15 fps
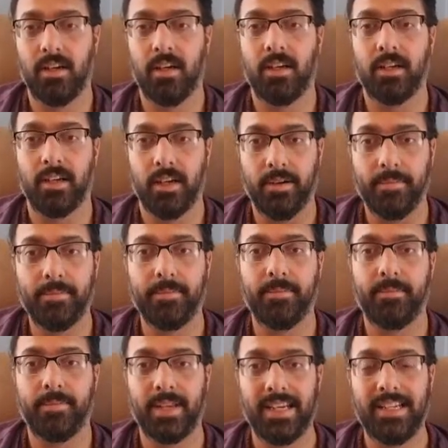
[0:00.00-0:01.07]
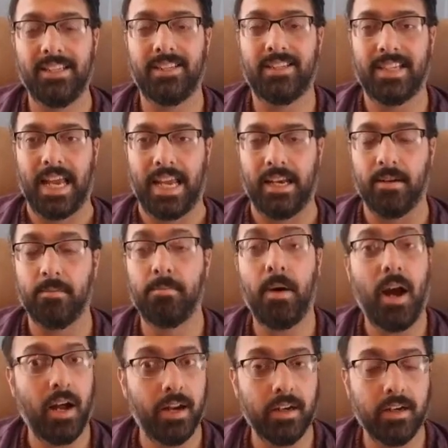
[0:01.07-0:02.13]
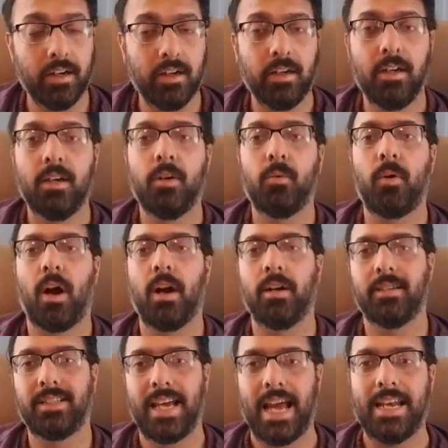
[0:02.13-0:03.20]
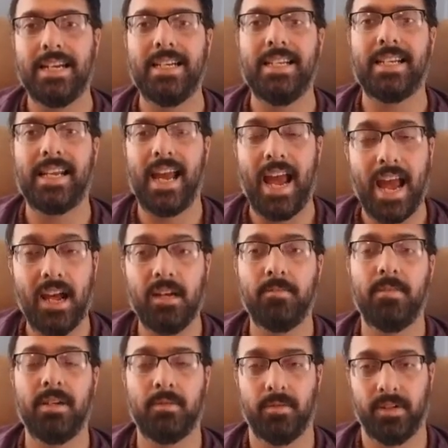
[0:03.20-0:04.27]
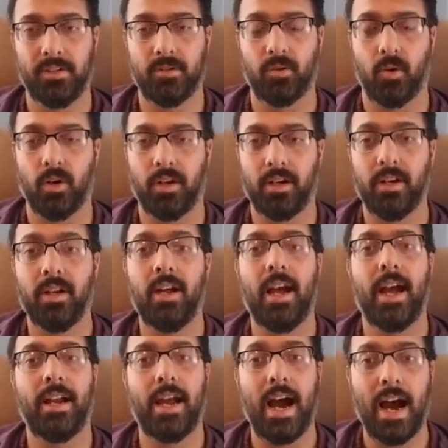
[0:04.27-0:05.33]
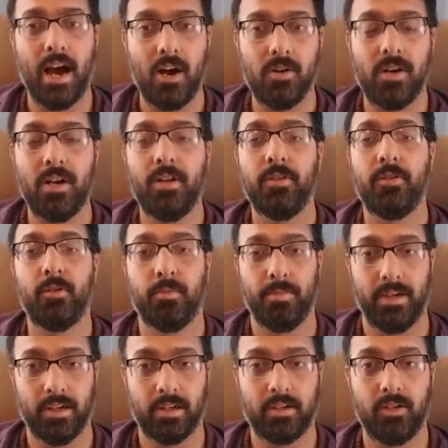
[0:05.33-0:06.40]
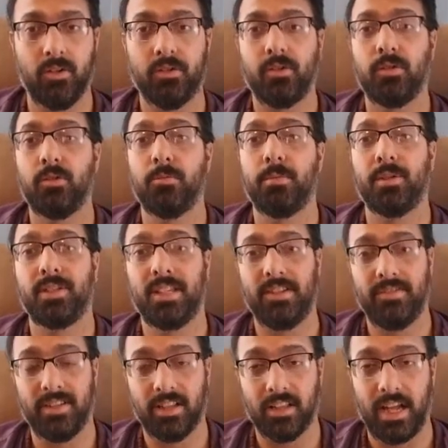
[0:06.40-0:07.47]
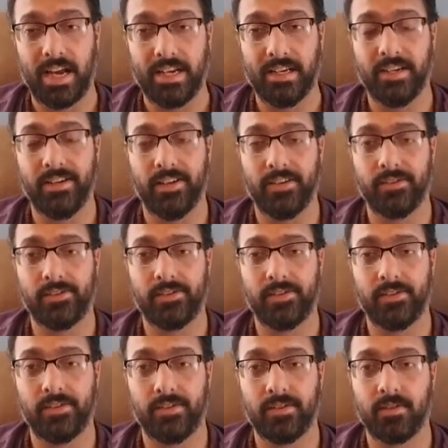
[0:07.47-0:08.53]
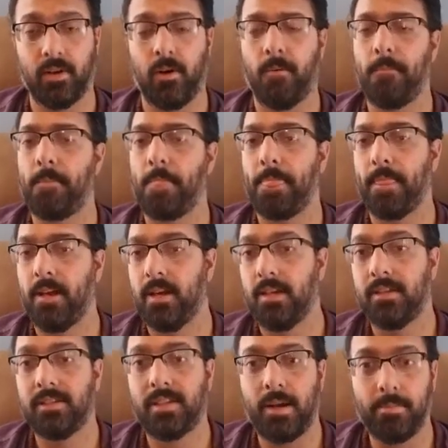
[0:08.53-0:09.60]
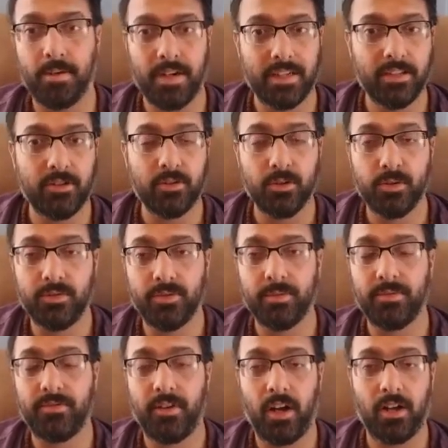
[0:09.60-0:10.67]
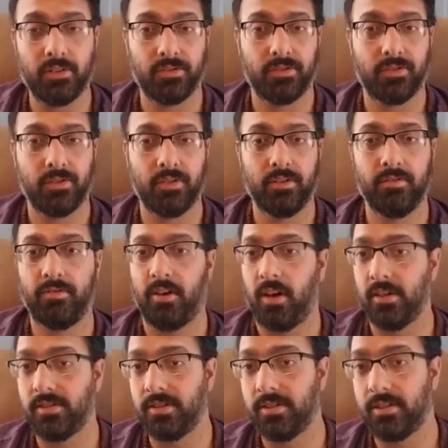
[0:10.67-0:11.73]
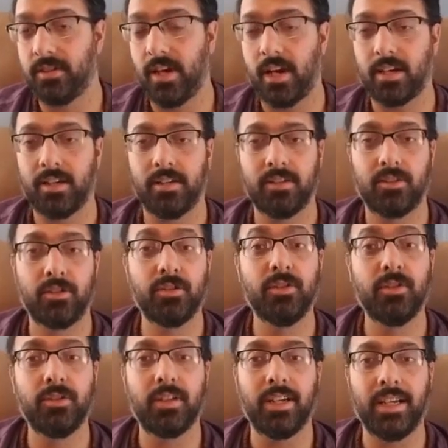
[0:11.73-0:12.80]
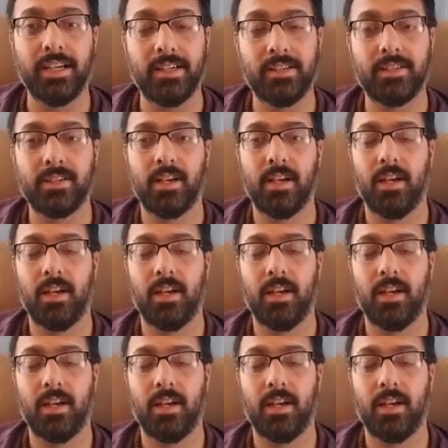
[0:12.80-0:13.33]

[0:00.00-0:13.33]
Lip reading: Yep, insane. But our sanity can be restored. And how? Through miracles, through perceiving the light in us. So, separating the true from the false. False is the darkness, truth is